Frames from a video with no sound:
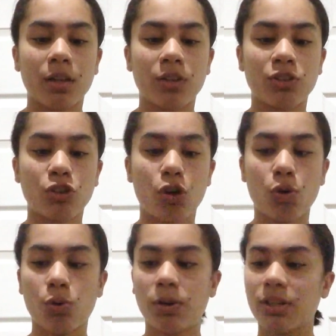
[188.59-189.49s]

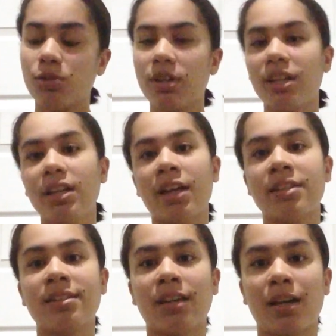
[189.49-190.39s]
so Yukki
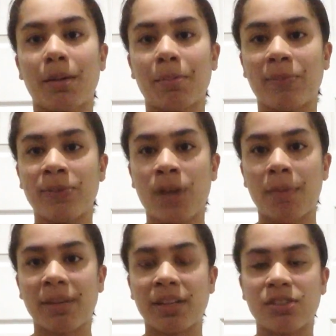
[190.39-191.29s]
ends up
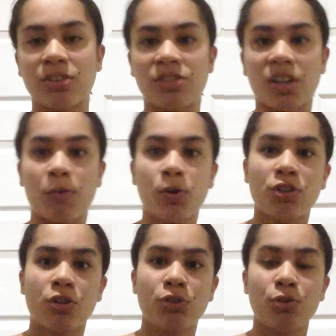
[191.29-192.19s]
coming in to save
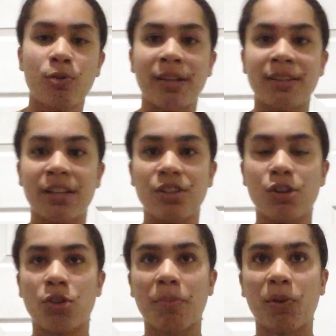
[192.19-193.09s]
Aoharu, and then, you
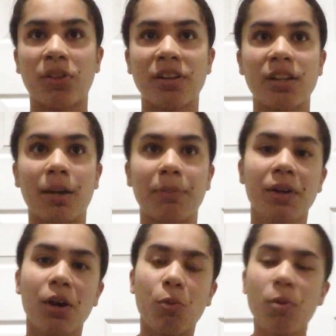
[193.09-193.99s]
know, they both end up
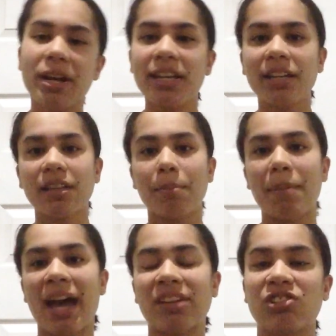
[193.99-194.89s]
winning the
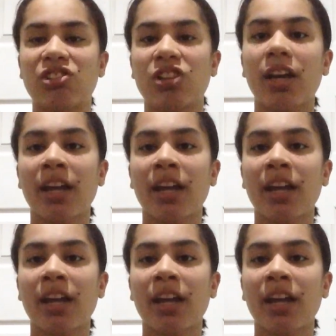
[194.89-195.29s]
match,